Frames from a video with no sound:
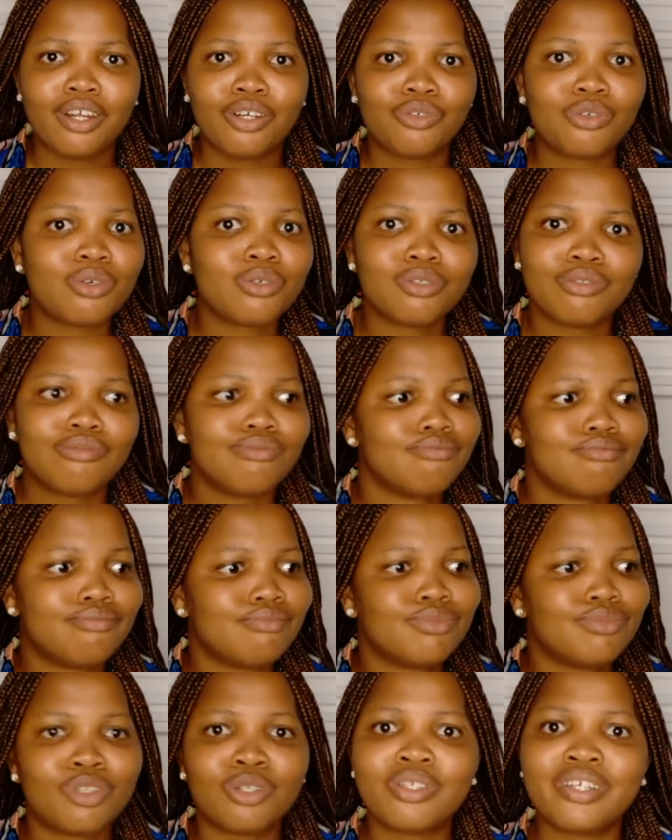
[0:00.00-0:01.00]

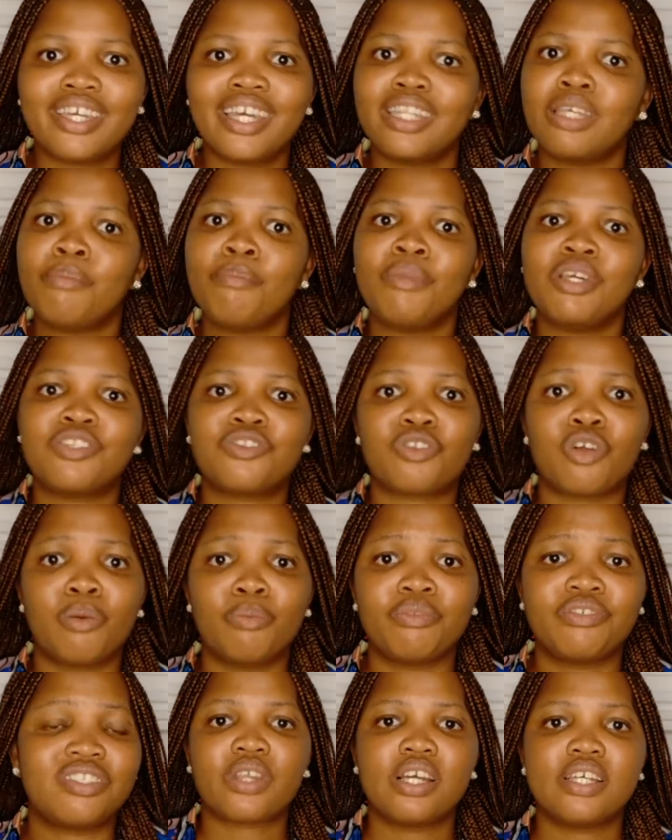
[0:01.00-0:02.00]
Don't get them mixed up.
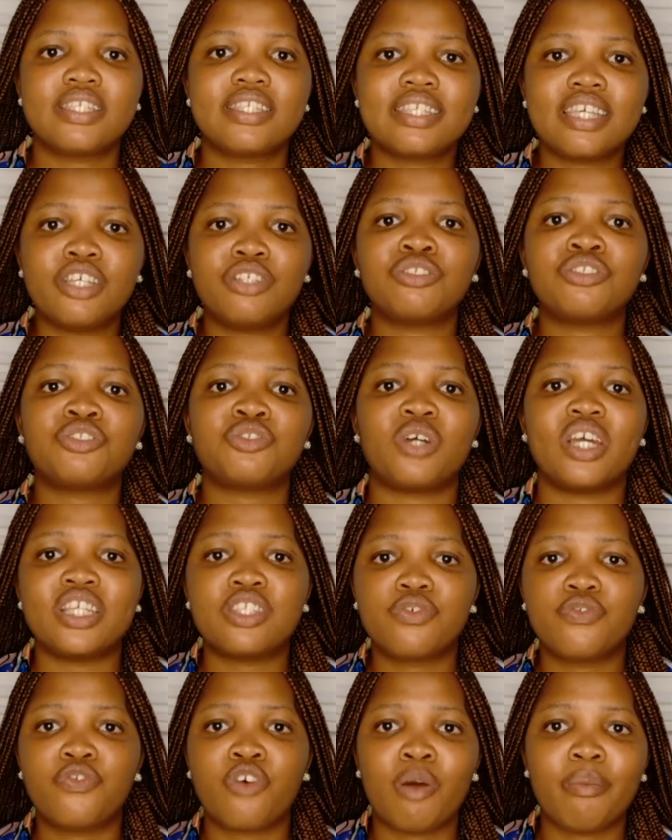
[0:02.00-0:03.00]
See, don't try
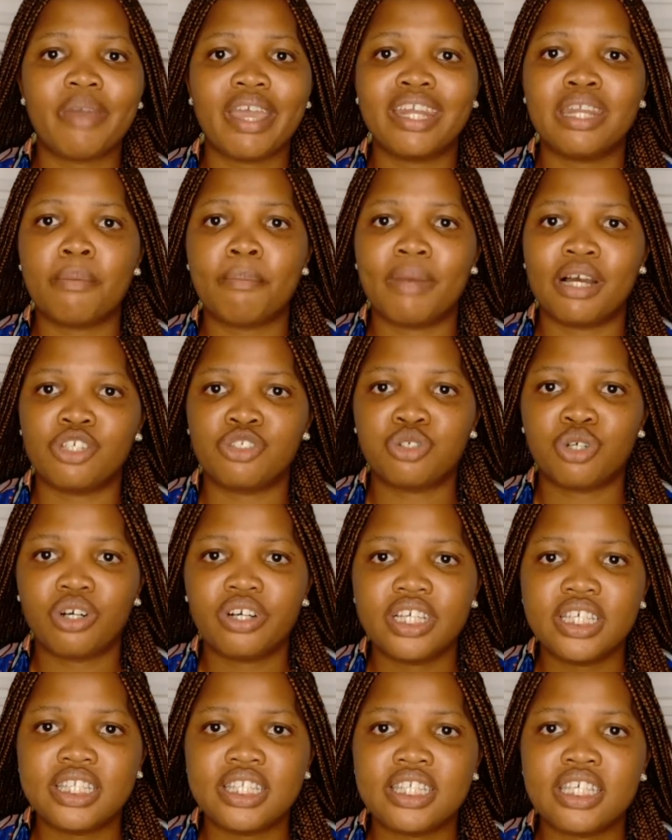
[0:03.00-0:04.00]
to form any
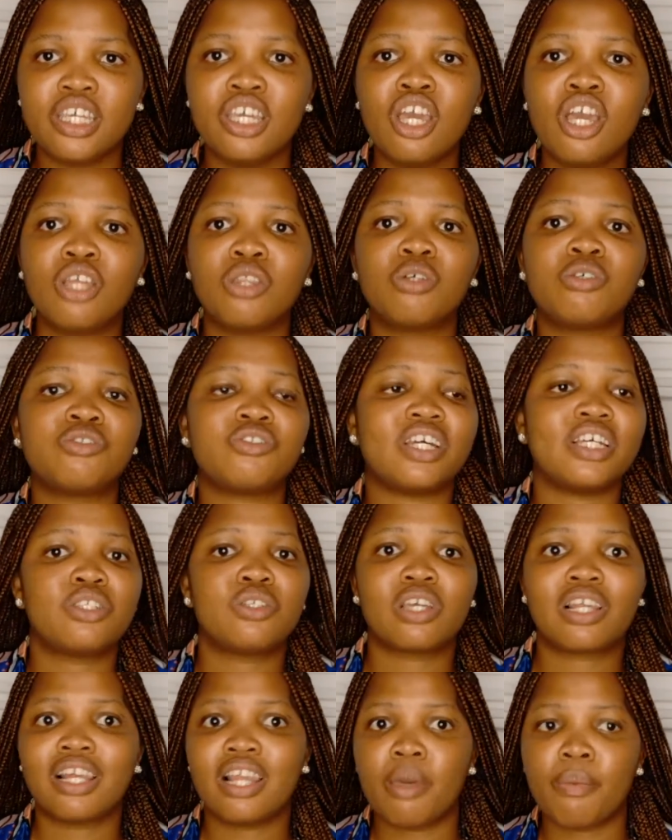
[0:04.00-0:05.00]
maturity. Don't try to
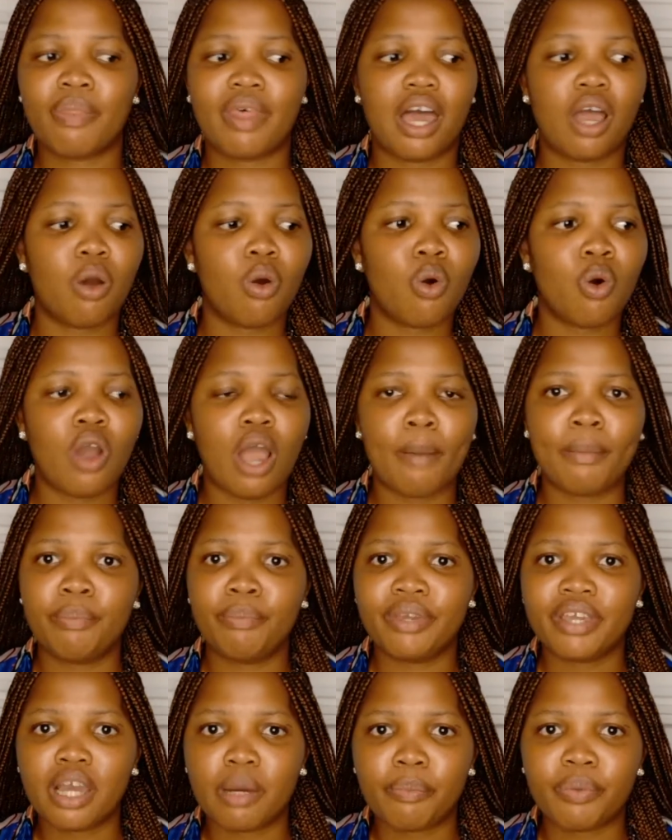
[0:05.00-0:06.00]
claim that, oh, I'm a
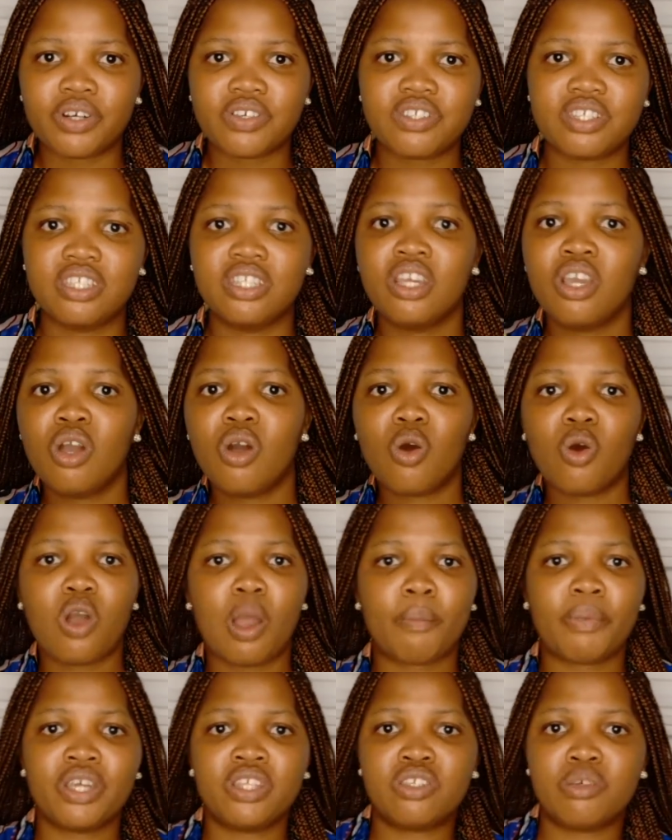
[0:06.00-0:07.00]
bigger person, oh,
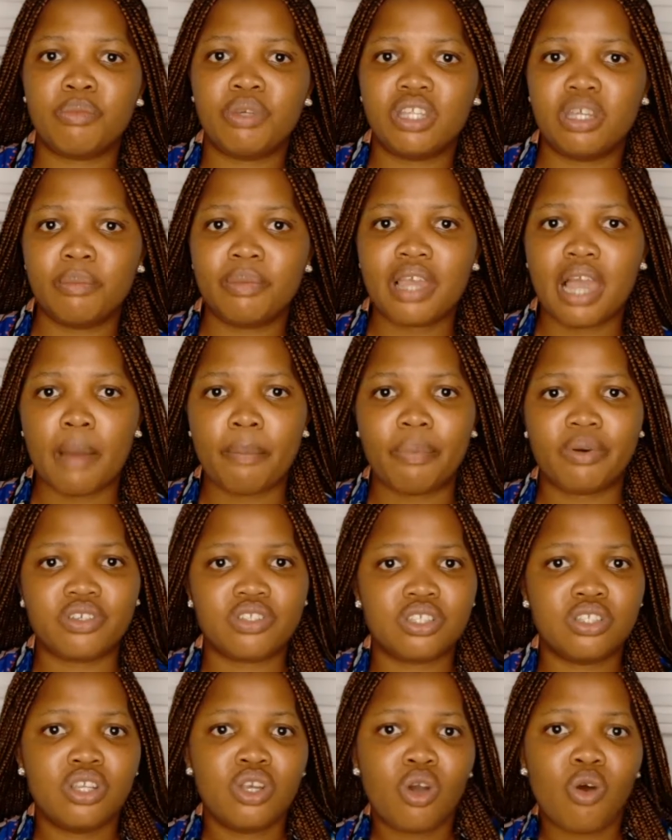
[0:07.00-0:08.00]
I'm going to be the bigger
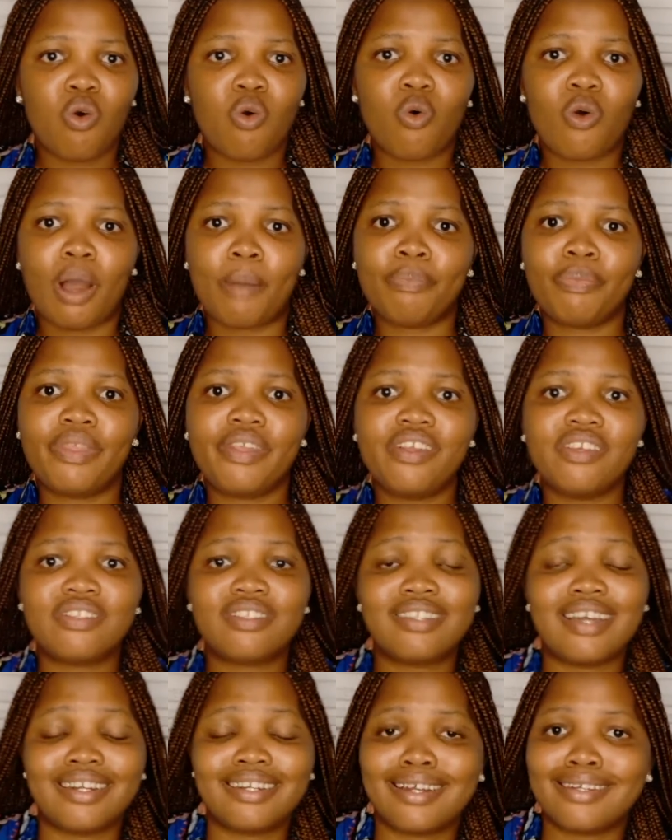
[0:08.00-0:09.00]
person, oh, I'm this,
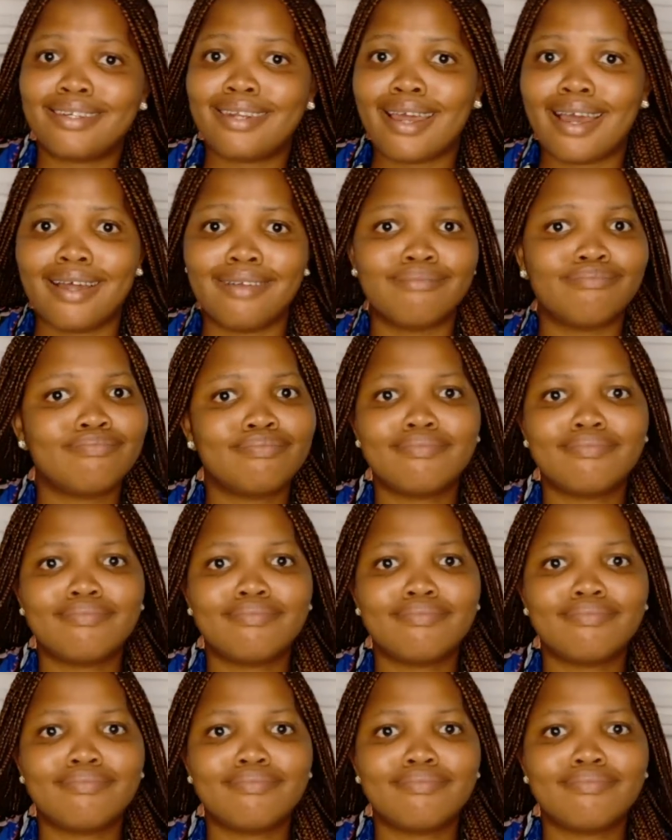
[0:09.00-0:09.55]
da da da.